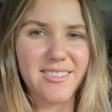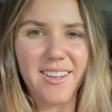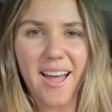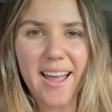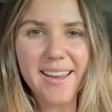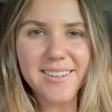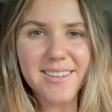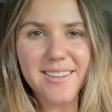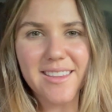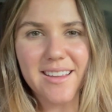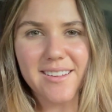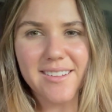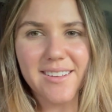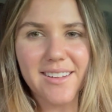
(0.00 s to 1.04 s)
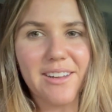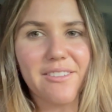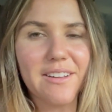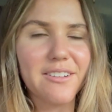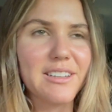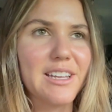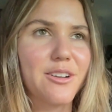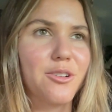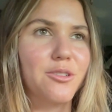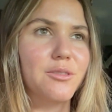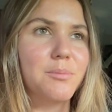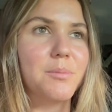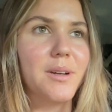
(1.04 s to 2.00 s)
light thing. I forget what they're
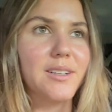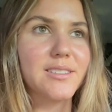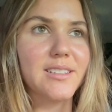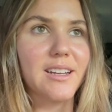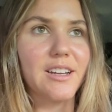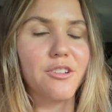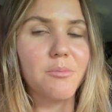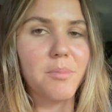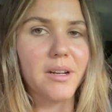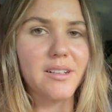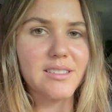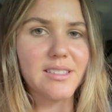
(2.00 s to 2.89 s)
called, but I know Bunnings